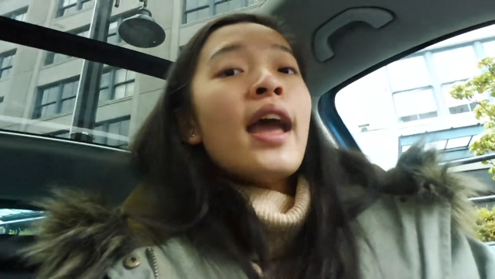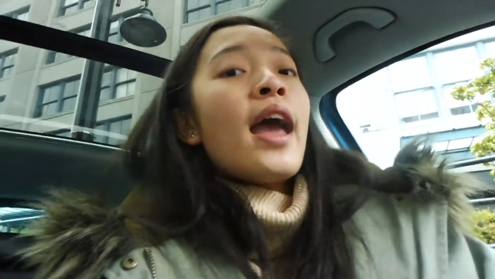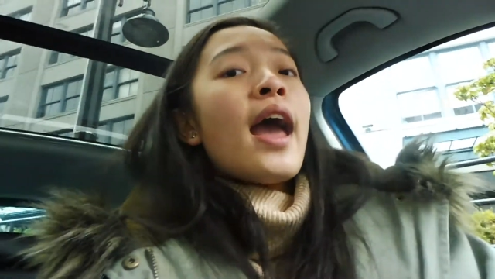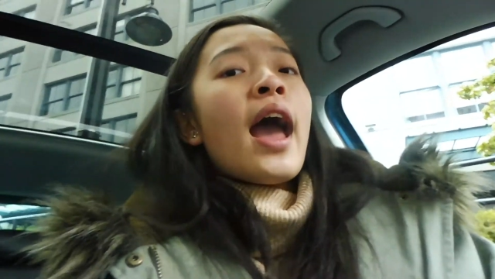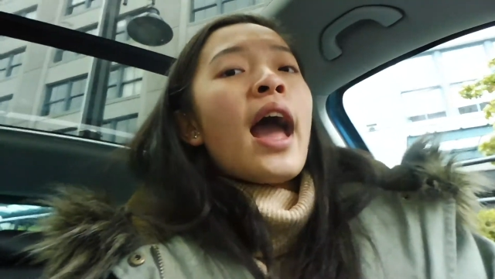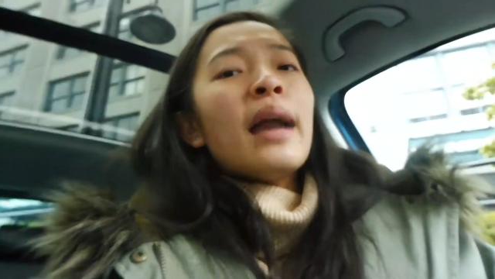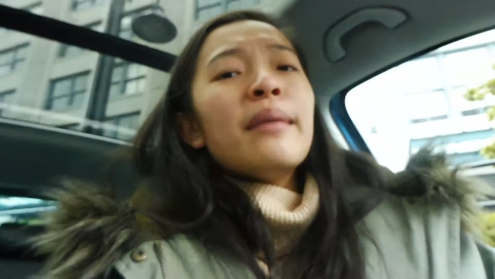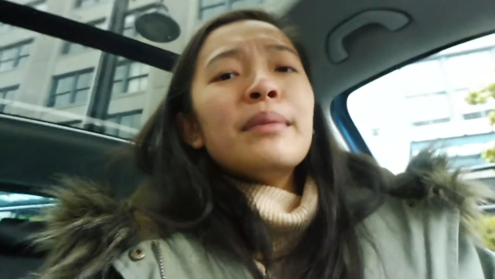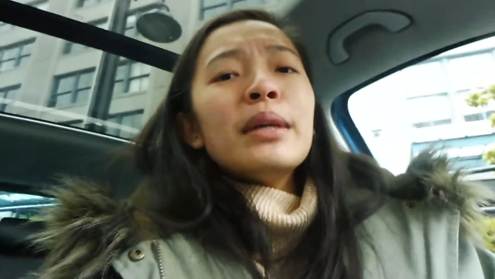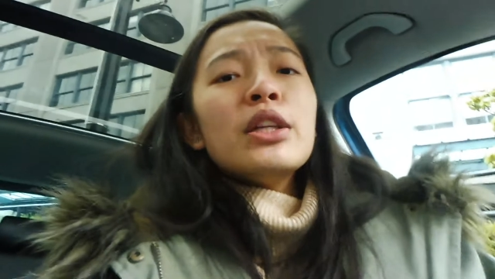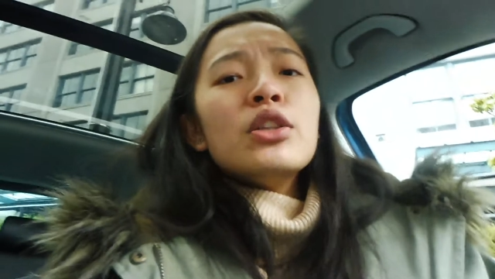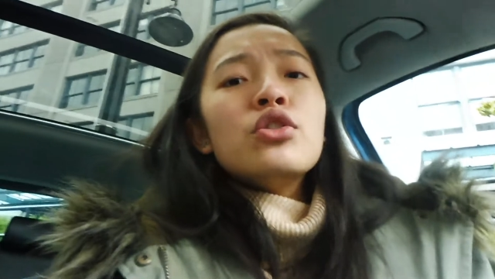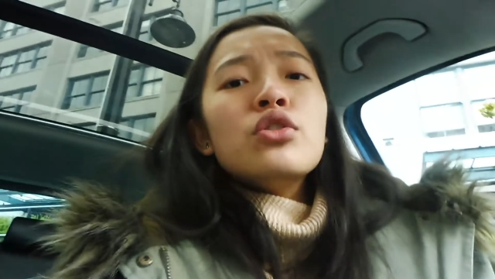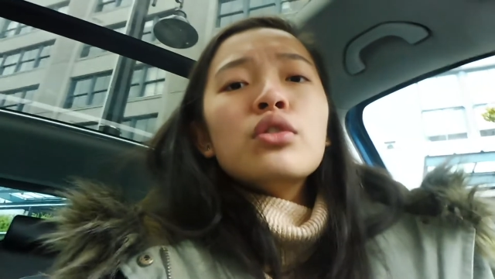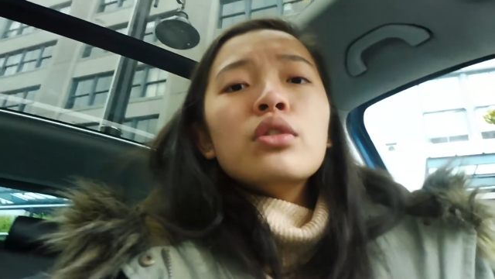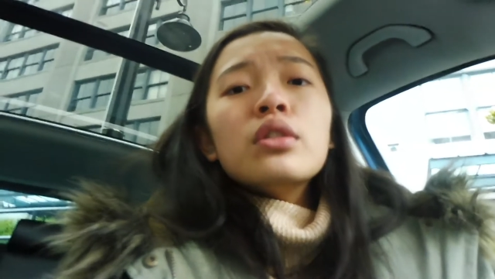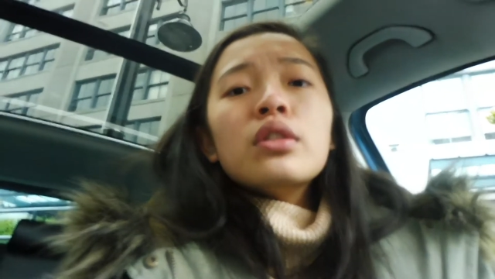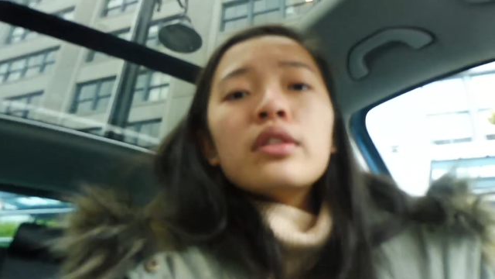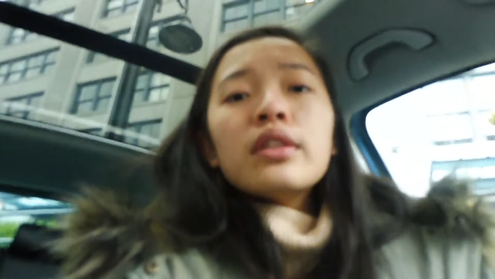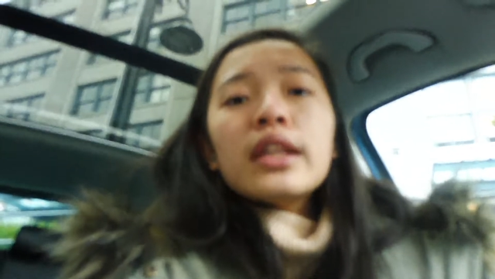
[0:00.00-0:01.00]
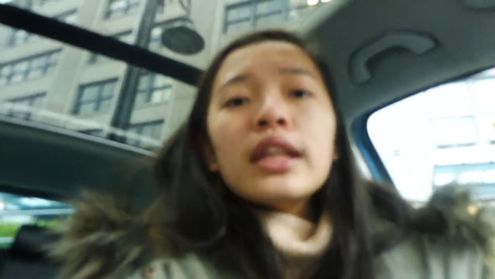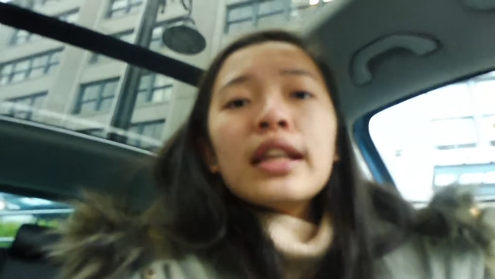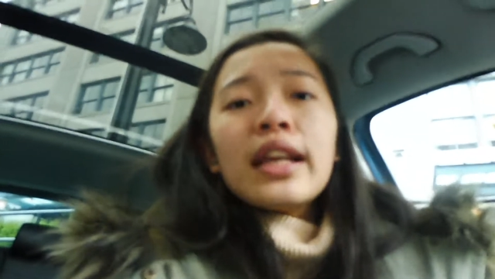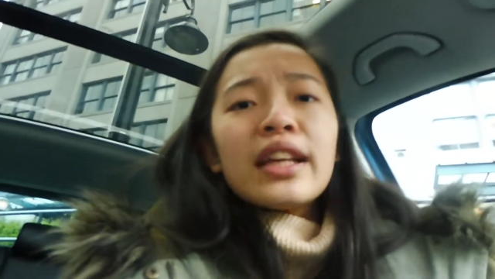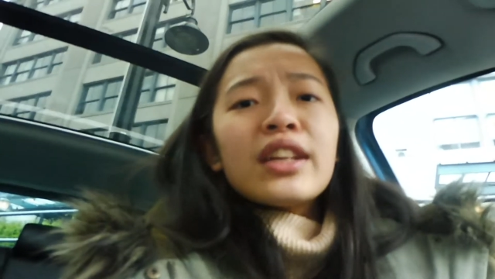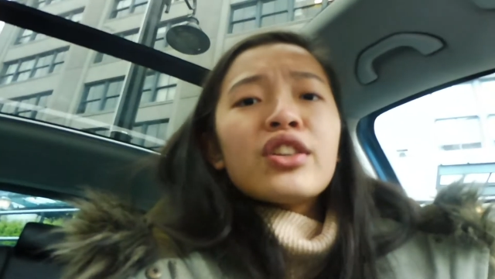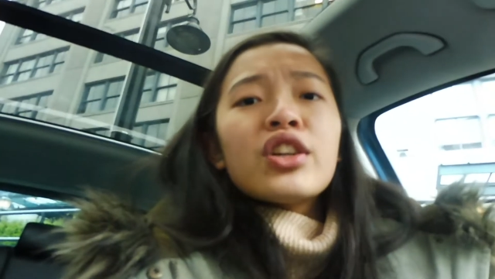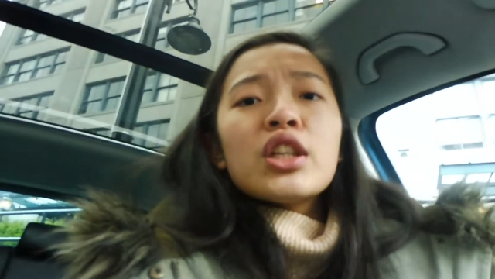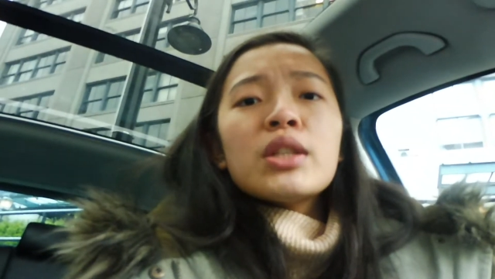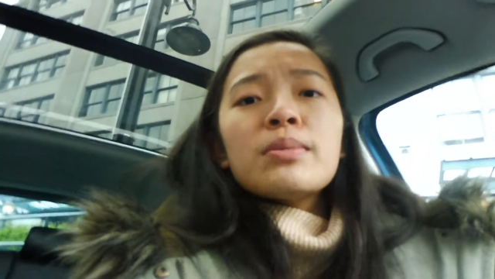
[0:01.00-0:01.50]
handmade jewelry,
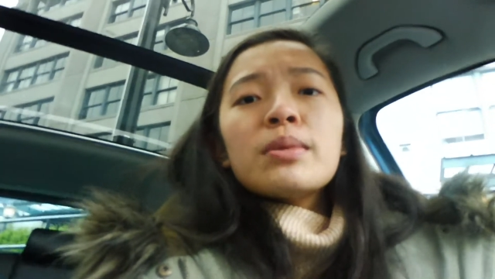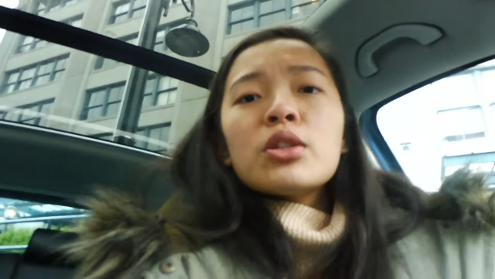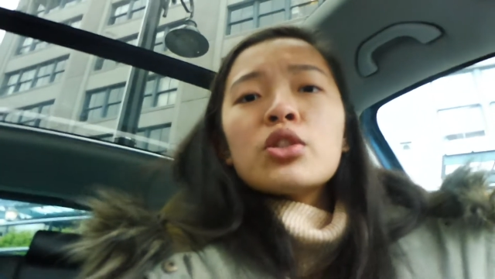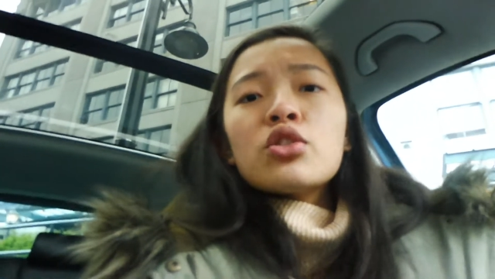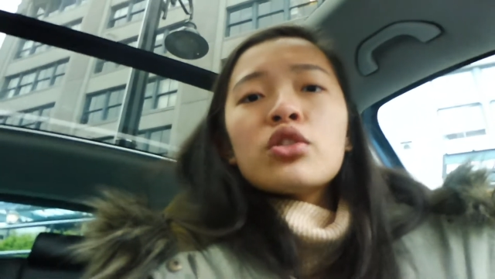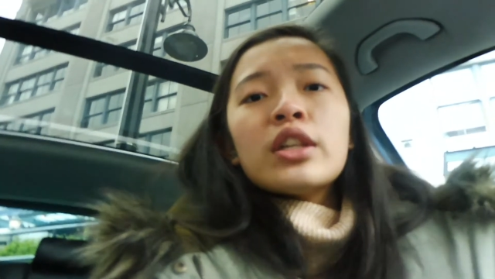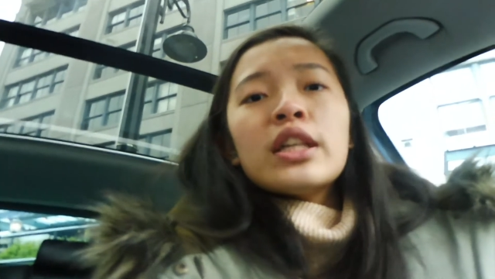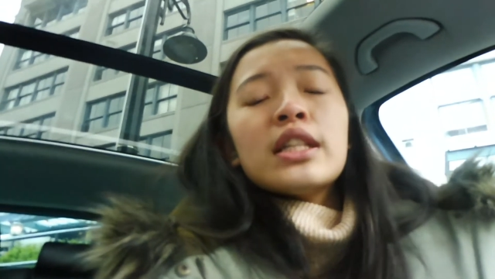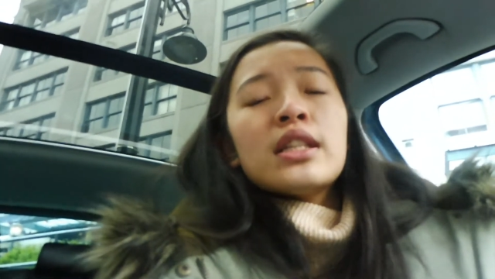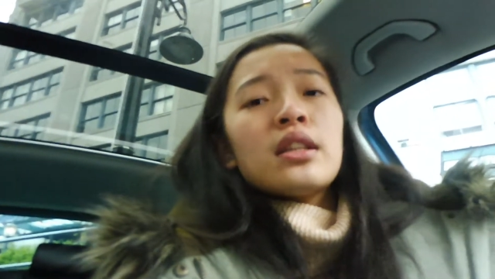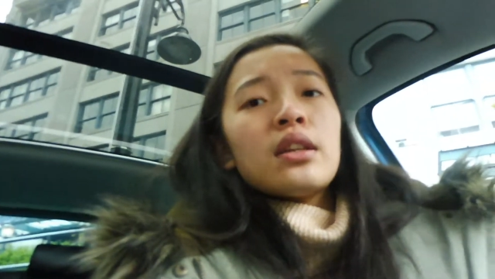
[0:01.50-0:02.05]
like Christmas treats.